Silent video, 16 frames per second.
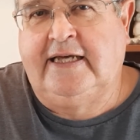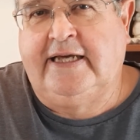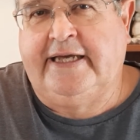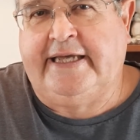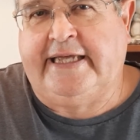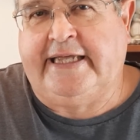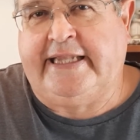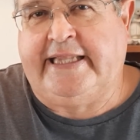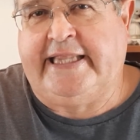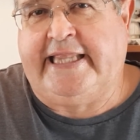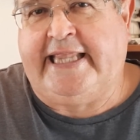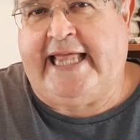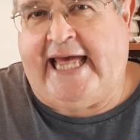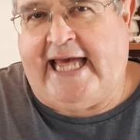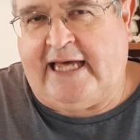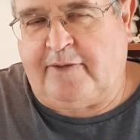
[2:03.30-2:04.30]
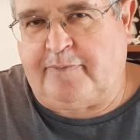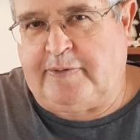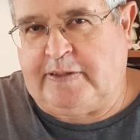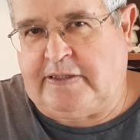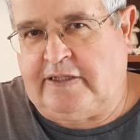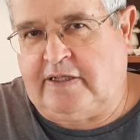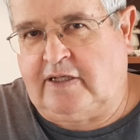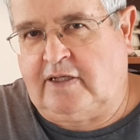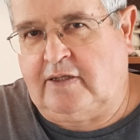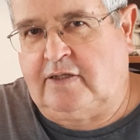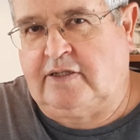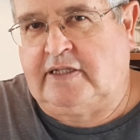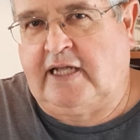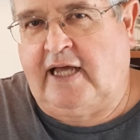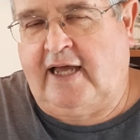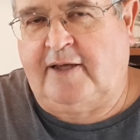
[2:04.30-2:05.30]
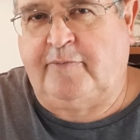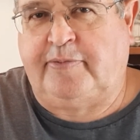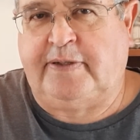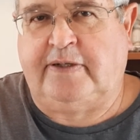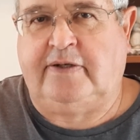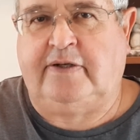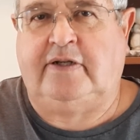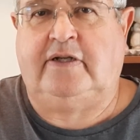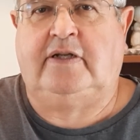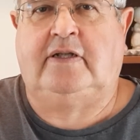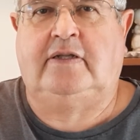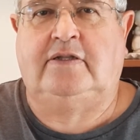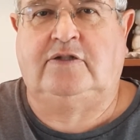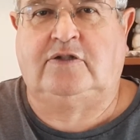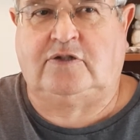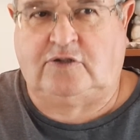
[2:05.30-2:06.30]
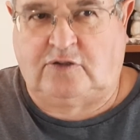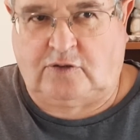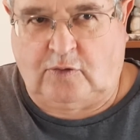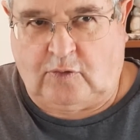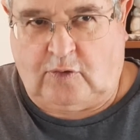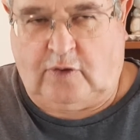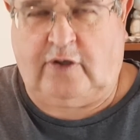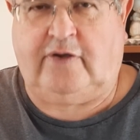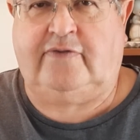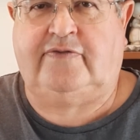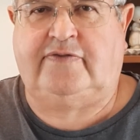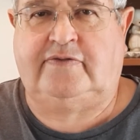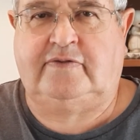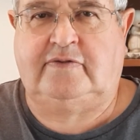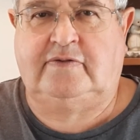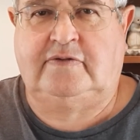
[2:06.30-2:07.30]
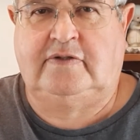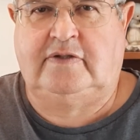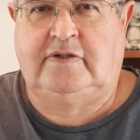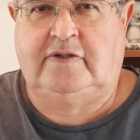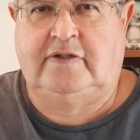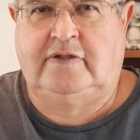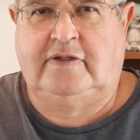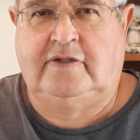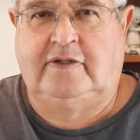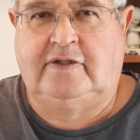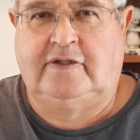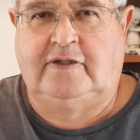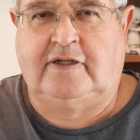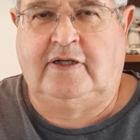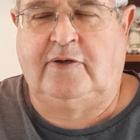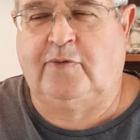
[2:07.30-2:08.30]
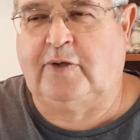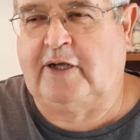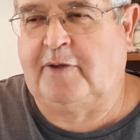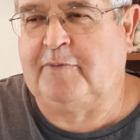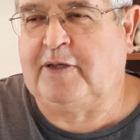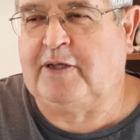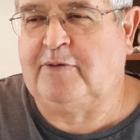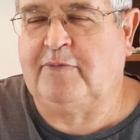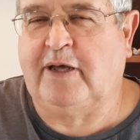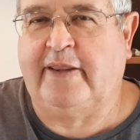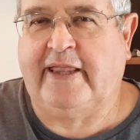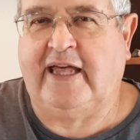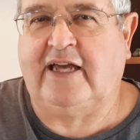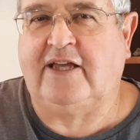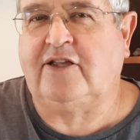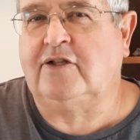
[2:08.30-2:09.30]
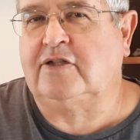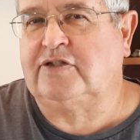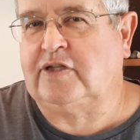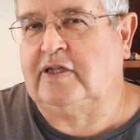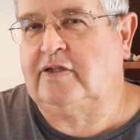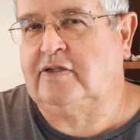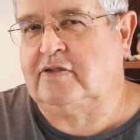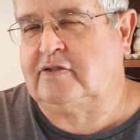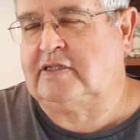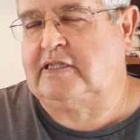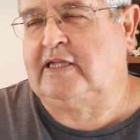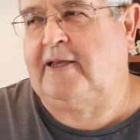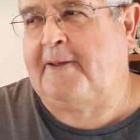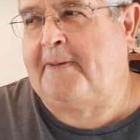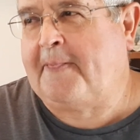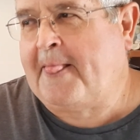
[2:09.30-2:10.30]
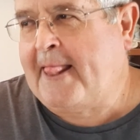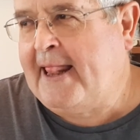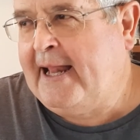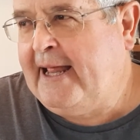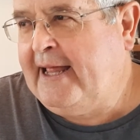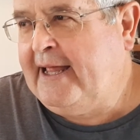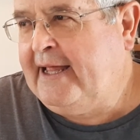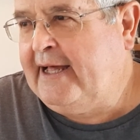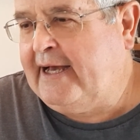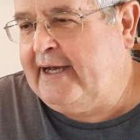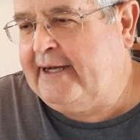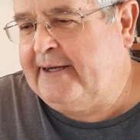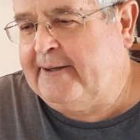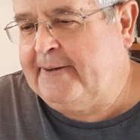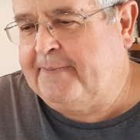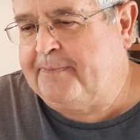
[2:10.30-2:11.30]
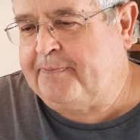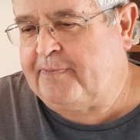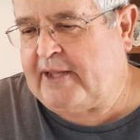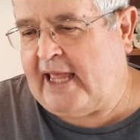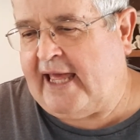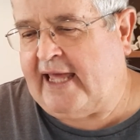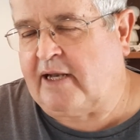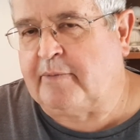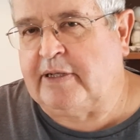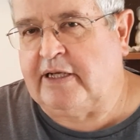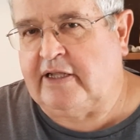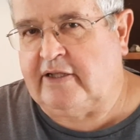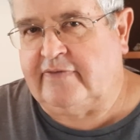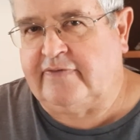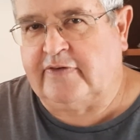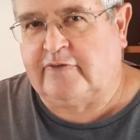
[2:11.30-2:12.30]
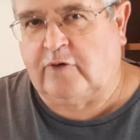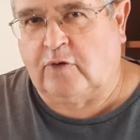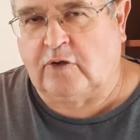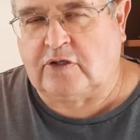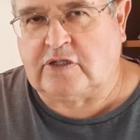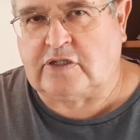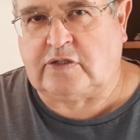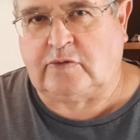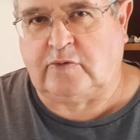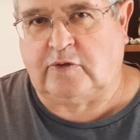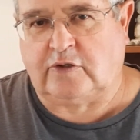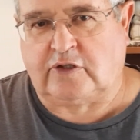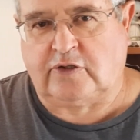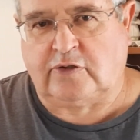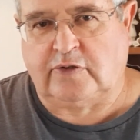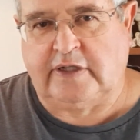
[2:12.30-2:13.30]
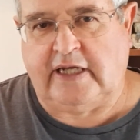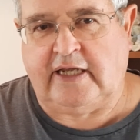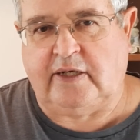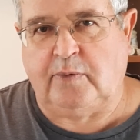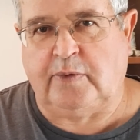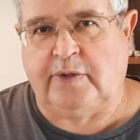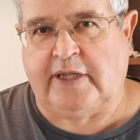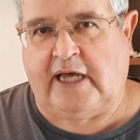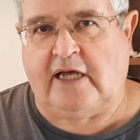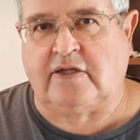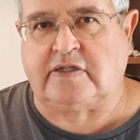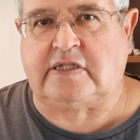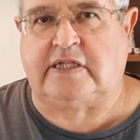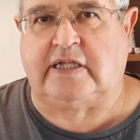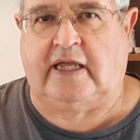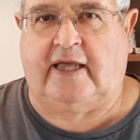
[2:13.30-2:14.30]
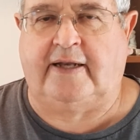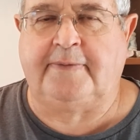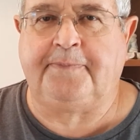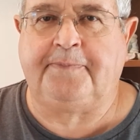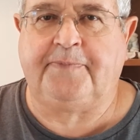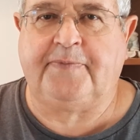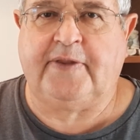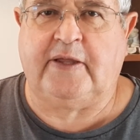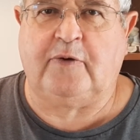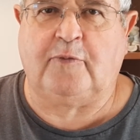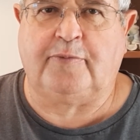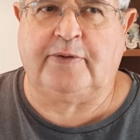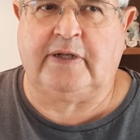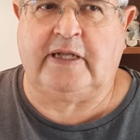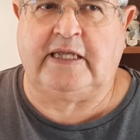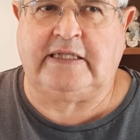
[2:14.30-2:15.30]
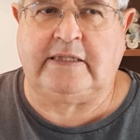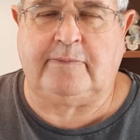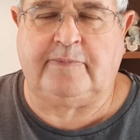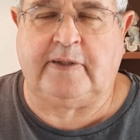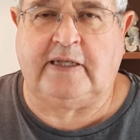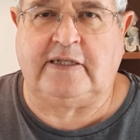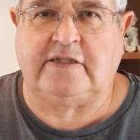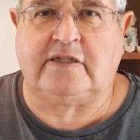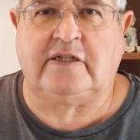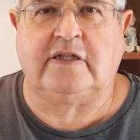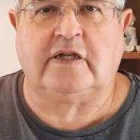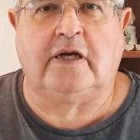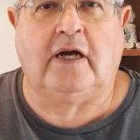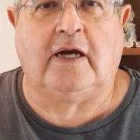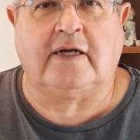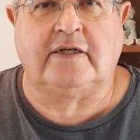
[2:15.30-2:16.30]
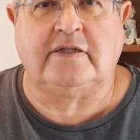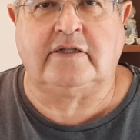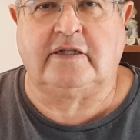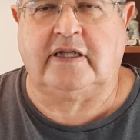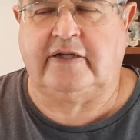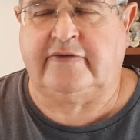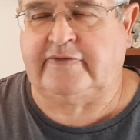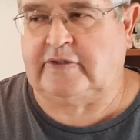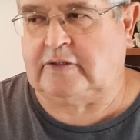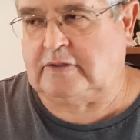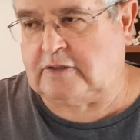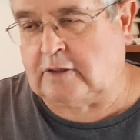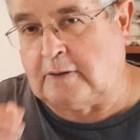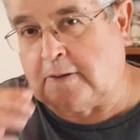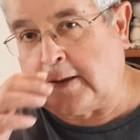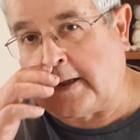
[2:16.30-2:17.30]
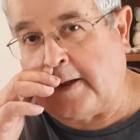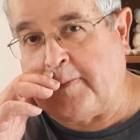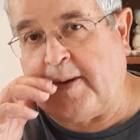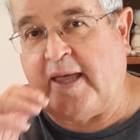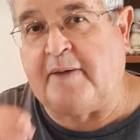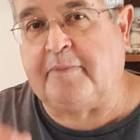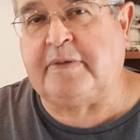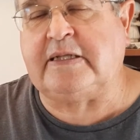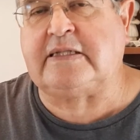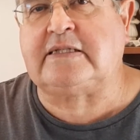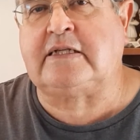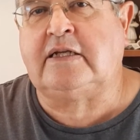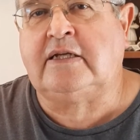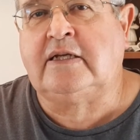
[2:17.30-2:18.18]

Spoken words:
in that particular time period, sort of. And what I mean by that, you'll see. Adam and Eve, of course, were created without sin. They were placed in the garden and given certain commandments.